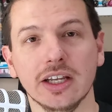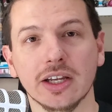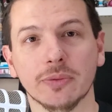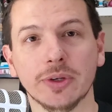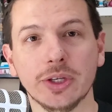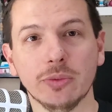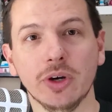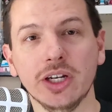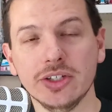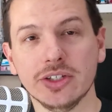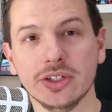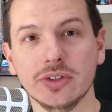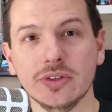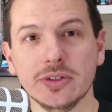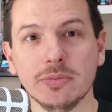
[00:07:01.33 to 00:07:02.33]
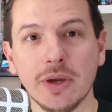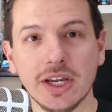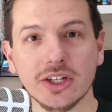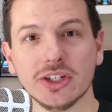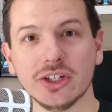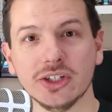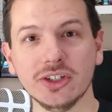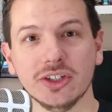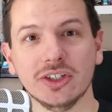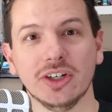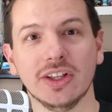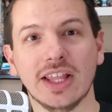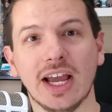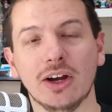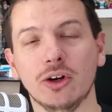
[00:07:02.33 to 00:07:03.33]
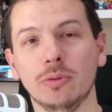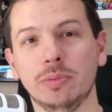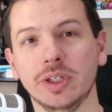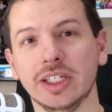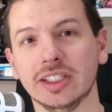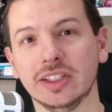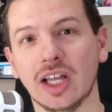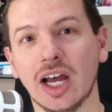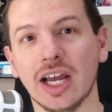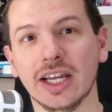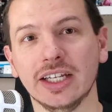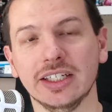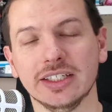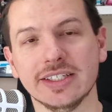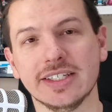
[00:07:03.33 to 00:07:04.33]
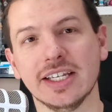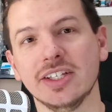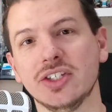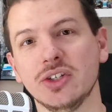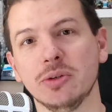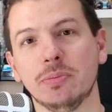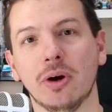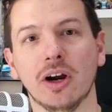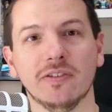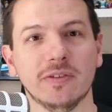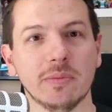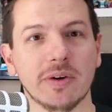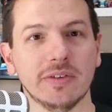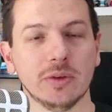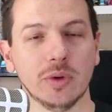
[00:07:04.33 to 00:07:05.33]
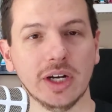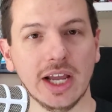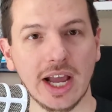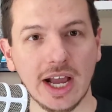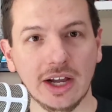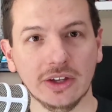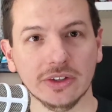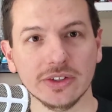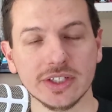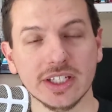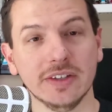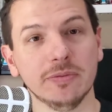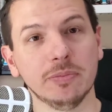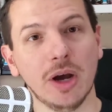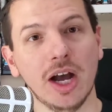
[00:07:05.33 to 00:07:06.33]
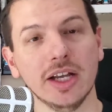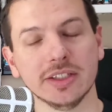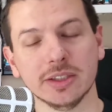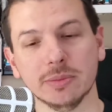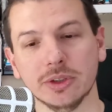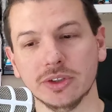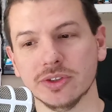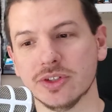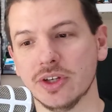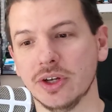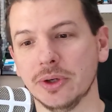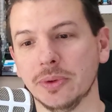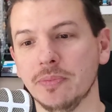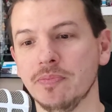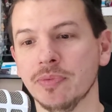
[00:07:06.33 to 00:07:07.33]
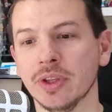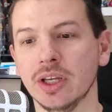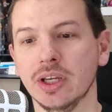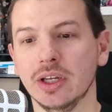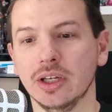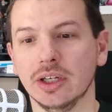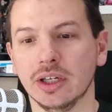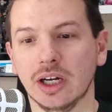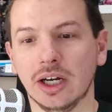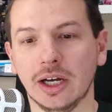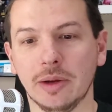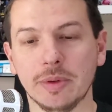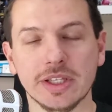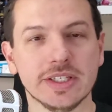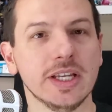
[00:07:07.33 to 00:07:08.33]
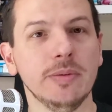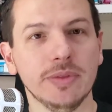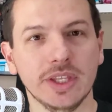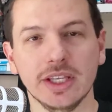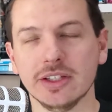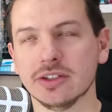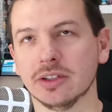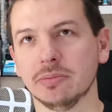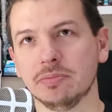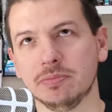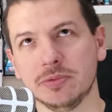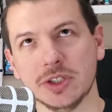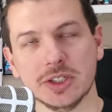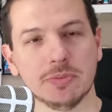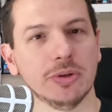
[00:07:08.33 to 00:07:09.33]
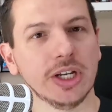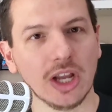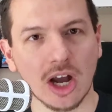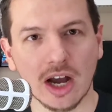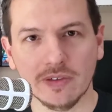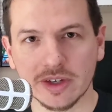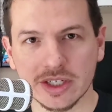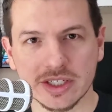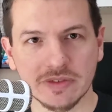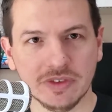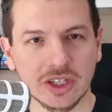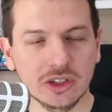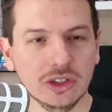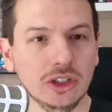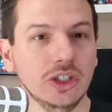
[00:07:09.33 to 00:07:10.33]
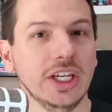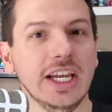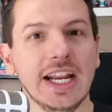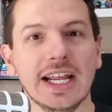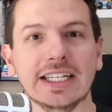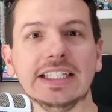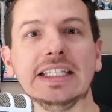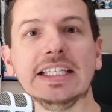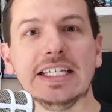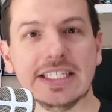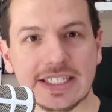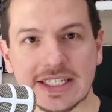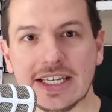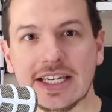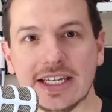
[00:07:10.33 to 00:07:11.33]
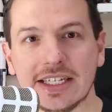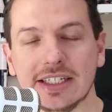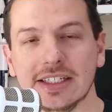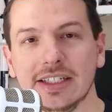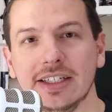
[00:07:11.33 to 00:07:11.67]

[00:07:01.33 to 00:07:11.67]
what you want to do is make sure that opening line sets you apart from everyone else, if possible. So, some things are just pretty obvious. If they're looking at a listing,